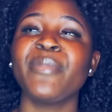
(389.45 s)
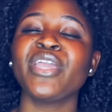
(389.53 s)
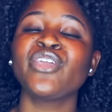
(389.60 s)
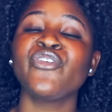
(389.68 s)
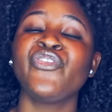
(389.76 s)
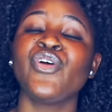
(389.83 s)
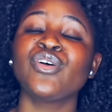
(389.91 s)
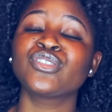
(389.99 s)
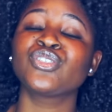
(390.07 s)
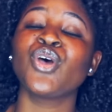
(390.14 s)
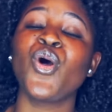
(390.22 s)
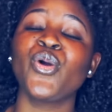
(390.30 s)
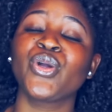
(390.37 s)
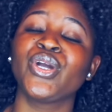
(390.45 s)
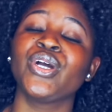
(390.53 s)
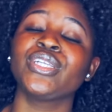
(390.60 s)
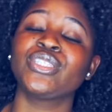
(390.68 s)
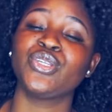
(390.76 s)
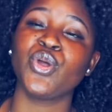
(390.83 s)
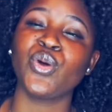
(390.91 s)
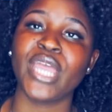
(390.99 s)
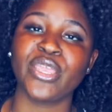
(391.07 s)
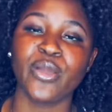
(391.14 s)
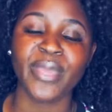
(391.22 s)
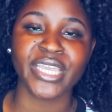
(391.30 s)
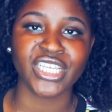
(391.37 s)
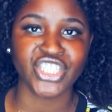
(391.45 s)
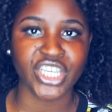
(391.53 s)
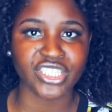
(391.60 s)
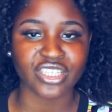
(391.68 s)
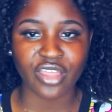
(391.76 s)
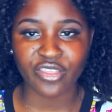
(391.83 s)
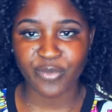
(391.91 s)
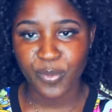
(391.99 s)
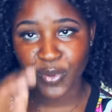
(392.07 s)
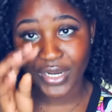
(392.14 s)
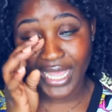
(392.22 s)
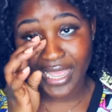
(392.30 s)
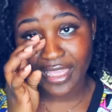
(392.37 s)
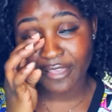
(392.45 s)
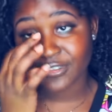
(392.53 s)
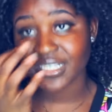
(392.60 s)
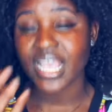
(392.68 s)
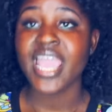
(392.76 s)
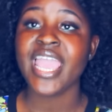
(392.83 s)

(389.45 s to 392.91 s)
It makes you feel so good to know that you're making change in other people's lives